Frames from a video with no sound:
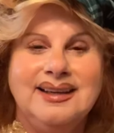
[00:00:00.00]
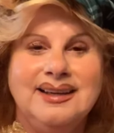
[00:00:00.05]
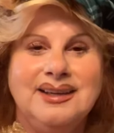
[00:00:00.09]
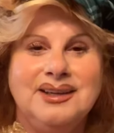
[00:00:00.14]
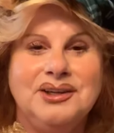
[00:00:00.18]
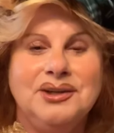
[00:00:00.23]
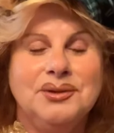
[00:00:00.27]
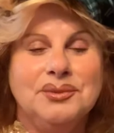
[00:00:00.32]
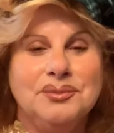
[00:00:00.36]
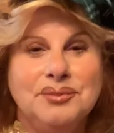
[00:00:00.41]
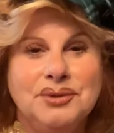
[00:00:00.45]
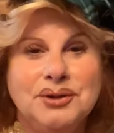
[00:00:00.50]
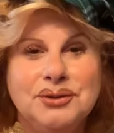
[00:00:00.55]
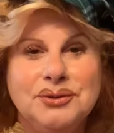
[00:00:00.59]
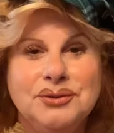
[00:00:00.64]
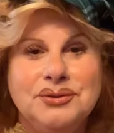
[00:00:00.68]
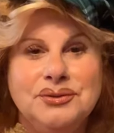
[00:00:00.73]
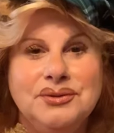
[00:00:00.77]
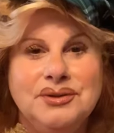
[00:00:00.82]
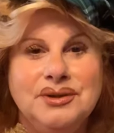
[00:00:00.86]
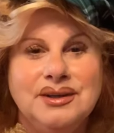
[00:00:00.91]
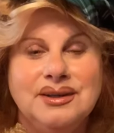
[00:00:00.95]
your
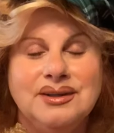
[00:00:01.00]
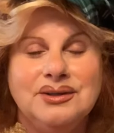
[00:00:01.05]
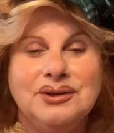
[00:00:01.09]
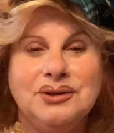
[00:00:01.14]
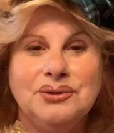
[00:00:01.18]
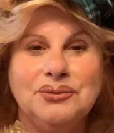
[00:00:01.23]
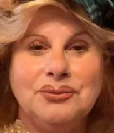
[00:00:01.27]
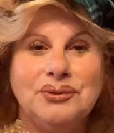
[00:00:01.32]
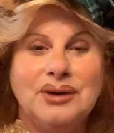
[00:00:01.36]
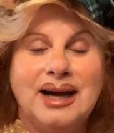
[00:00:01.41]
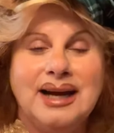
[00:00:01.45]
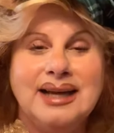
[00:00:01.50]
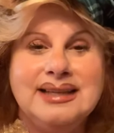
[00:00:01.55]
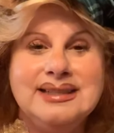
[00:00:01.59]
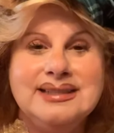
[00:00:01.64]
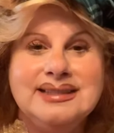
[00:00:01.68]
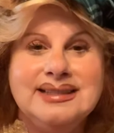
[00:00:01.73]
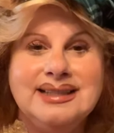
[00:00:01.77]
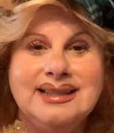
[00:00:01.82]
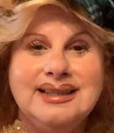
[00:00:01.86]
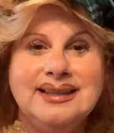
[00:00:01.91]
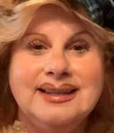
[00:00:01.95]
moon, your
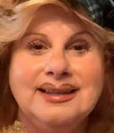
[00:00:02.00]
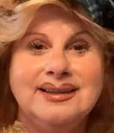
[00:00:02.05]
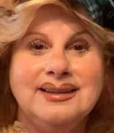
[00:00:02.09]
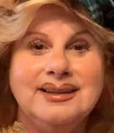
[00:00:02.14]
rising,